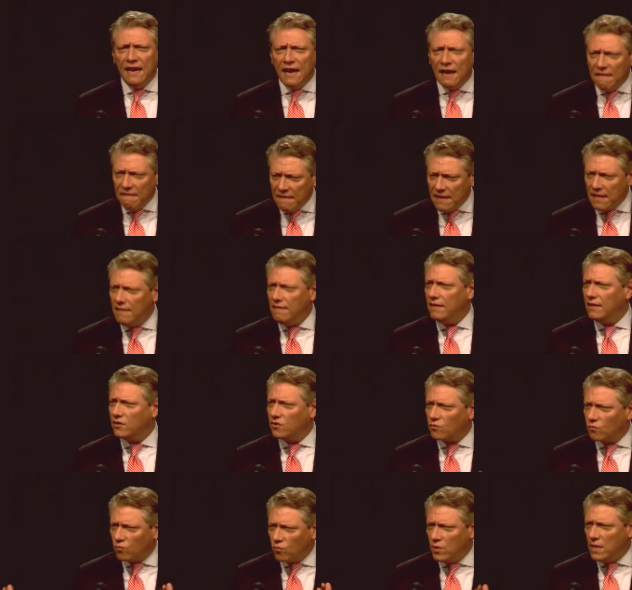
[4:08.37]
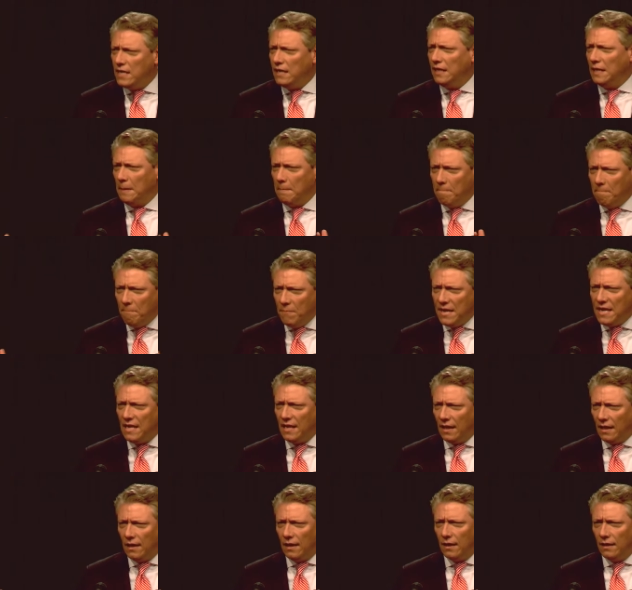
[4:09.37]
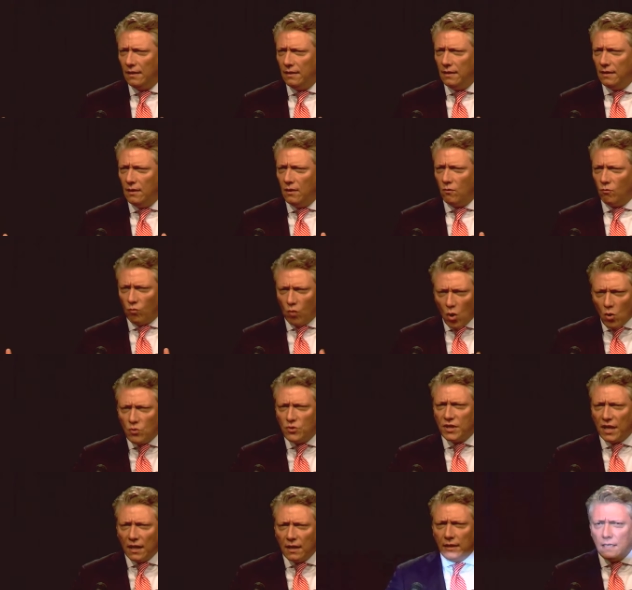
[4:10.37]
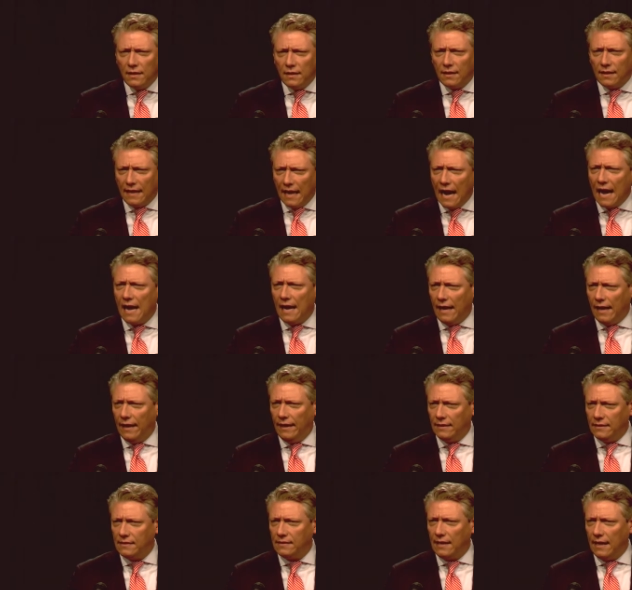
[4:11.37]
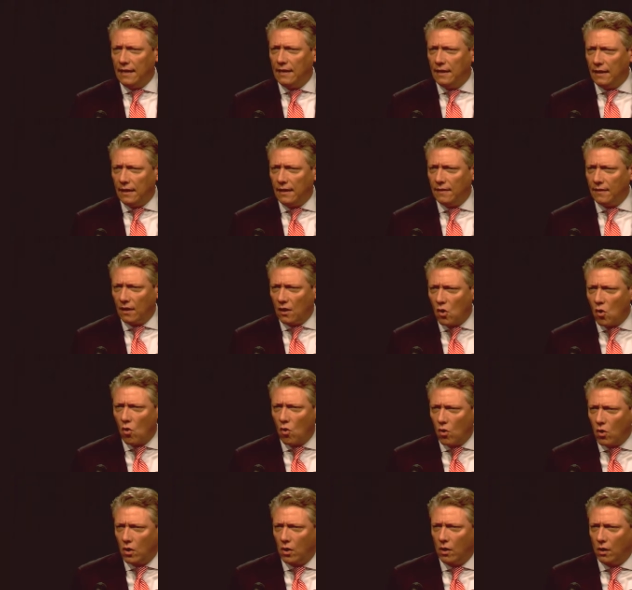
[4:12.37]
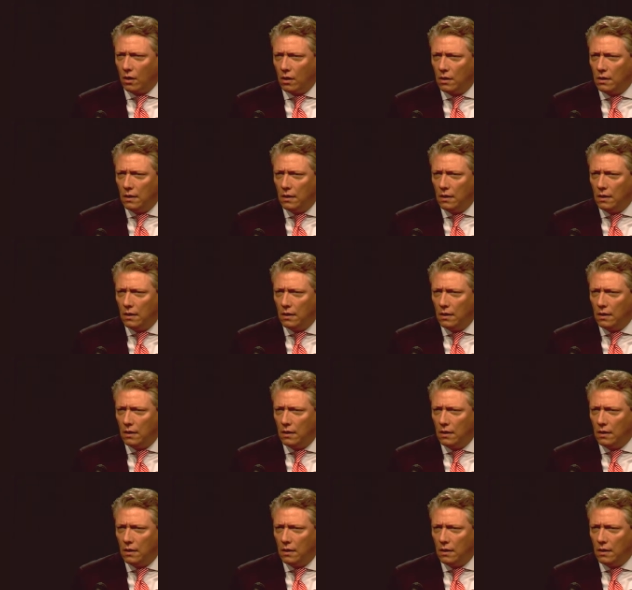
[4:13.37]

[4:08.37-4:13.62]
And then this really big, rotund guy standing in the corner.